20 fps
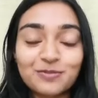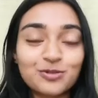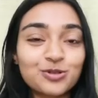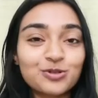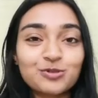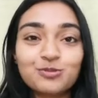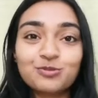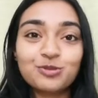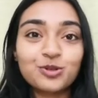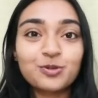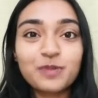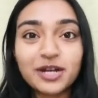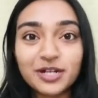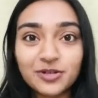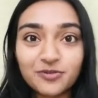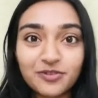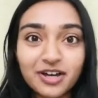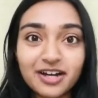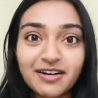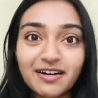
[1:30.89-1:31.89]
So no
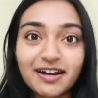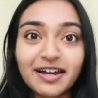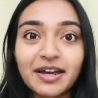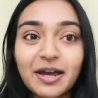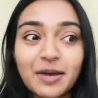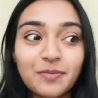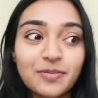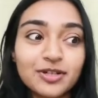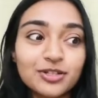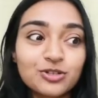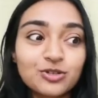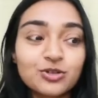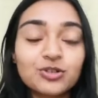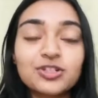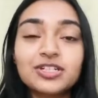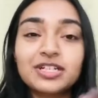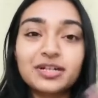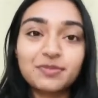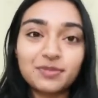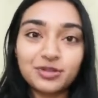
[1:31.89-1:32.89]
matter where I am, it's
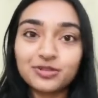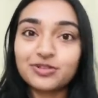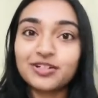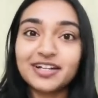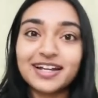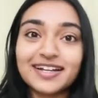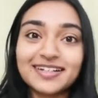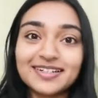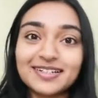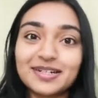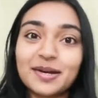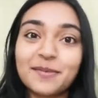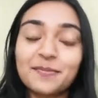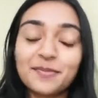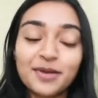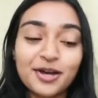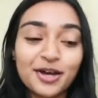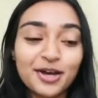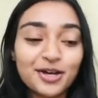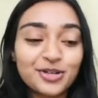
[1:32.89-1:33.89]
going to take me to the next step.
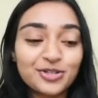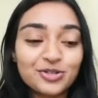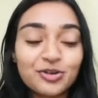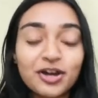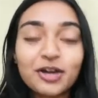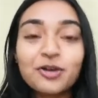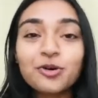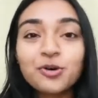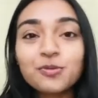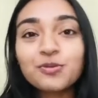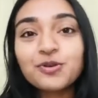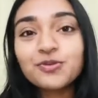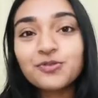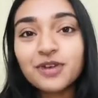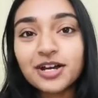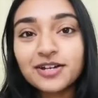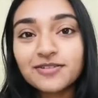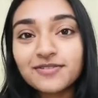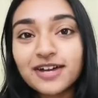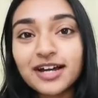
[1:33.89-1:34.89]
So I hope you
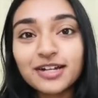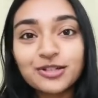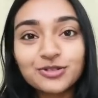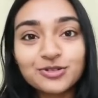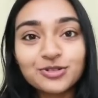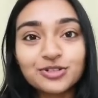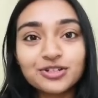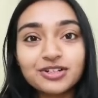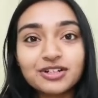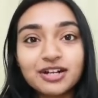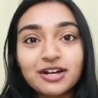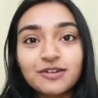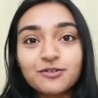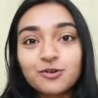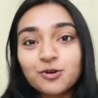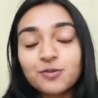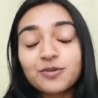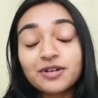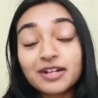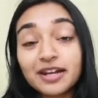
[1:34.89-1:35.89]
find value here. I
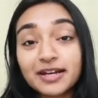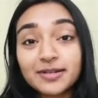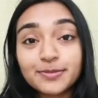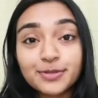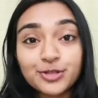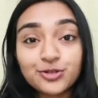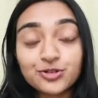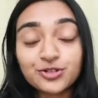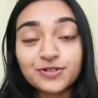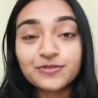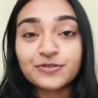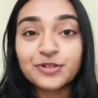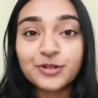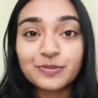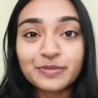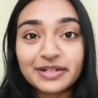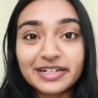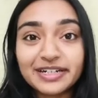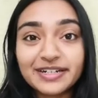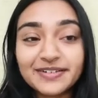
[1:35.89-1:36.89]
hope it helps you shift your
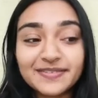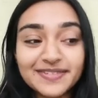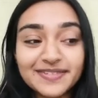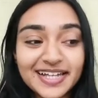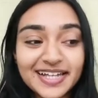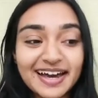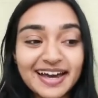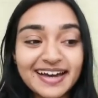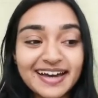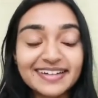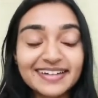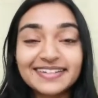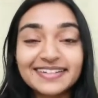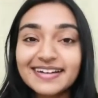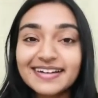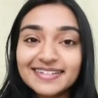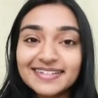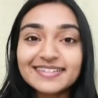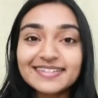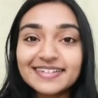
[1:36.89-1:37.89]
beliefs. And
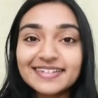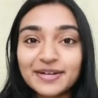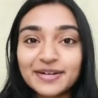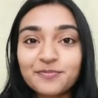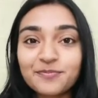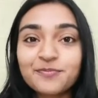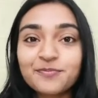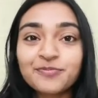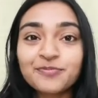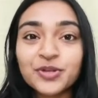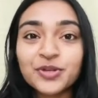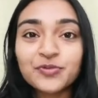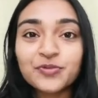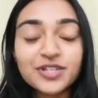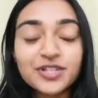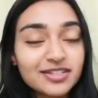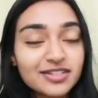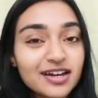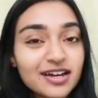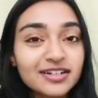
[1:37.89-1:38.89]
yesterday
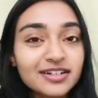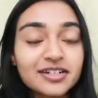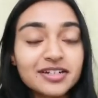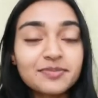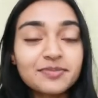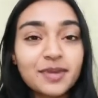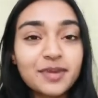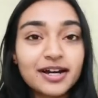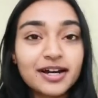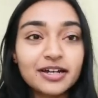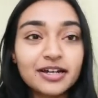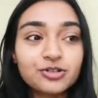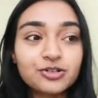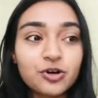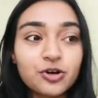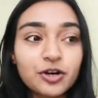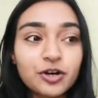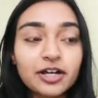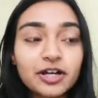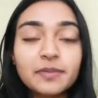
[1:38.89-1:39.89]
we started by
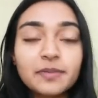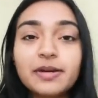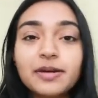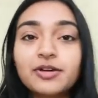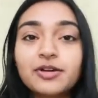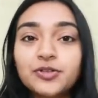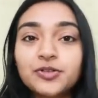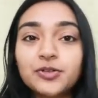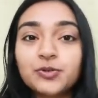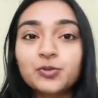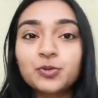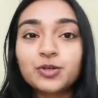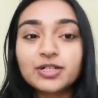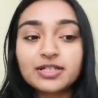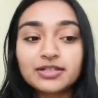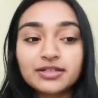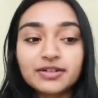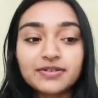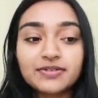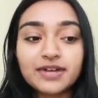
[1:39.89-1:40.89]
talking about what's
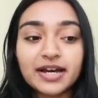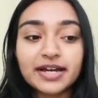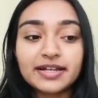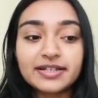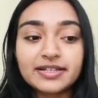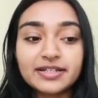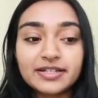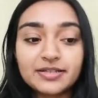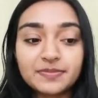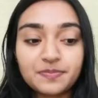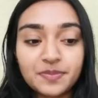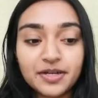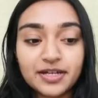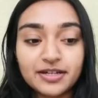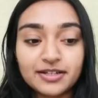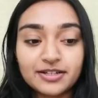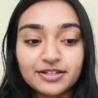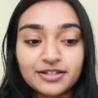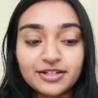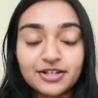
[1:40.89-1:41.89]
the right
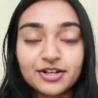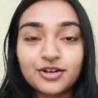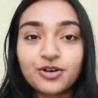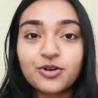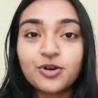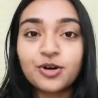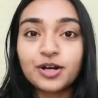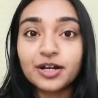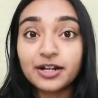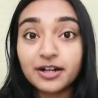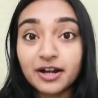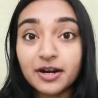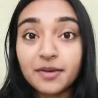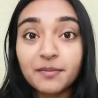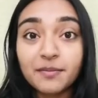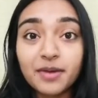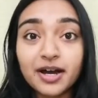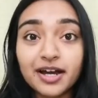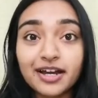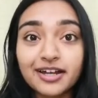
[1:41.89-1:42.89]
space in our
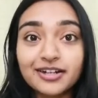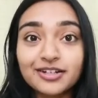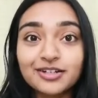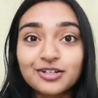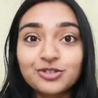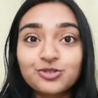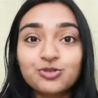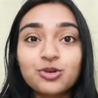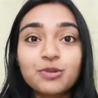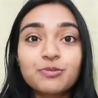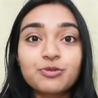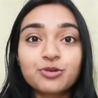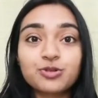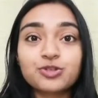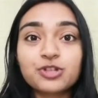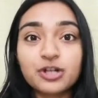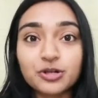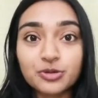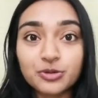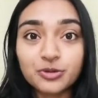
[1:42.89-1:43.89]
mind to
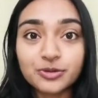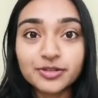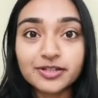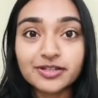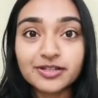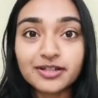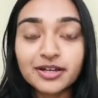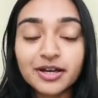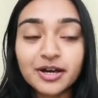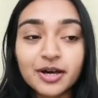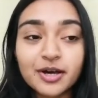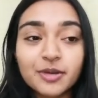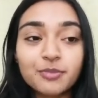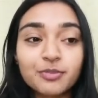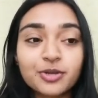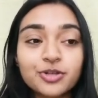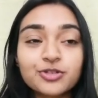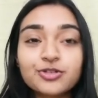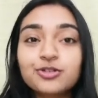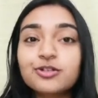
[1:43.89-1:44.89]
approach our goals,
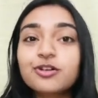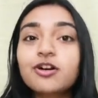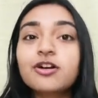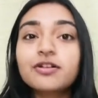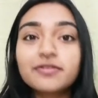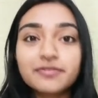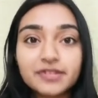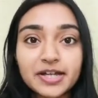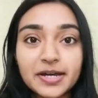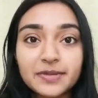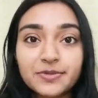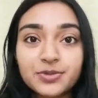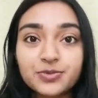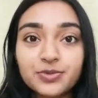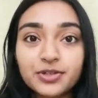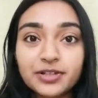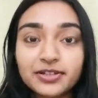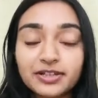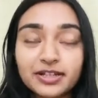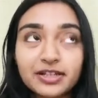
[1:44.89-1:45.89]
because a lot of times
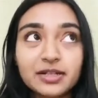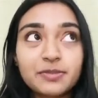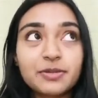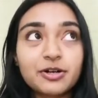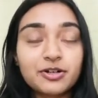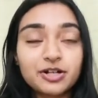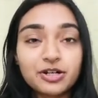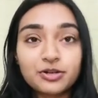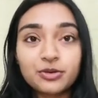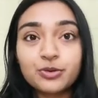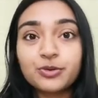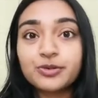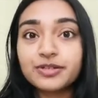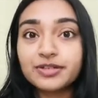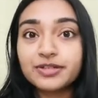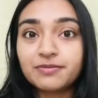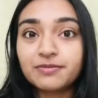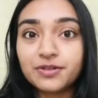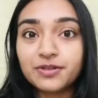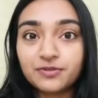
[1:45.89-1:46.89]
we think about our goals
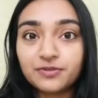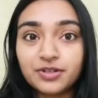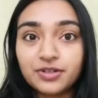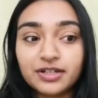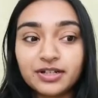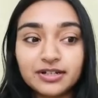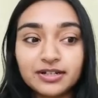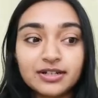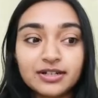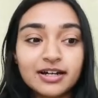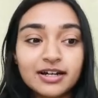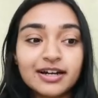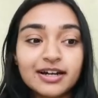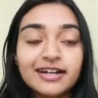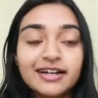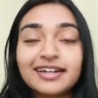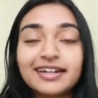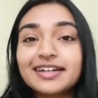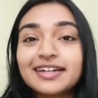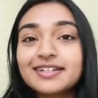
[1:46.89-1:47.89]
and we feel
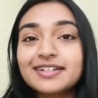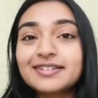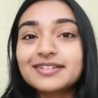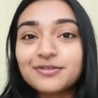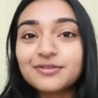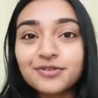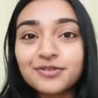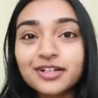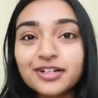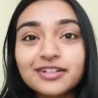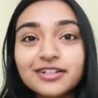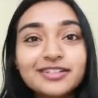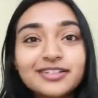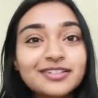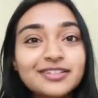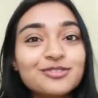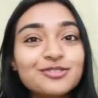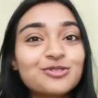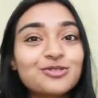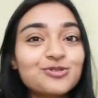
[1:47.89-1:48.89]
like it's difficult,
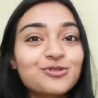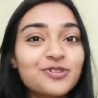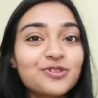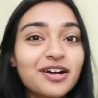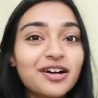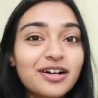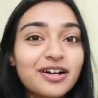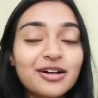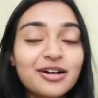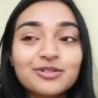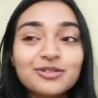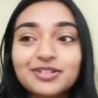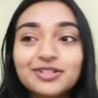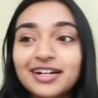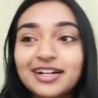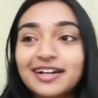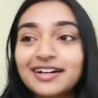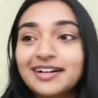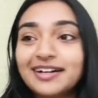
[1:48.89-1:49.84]
it's too far out.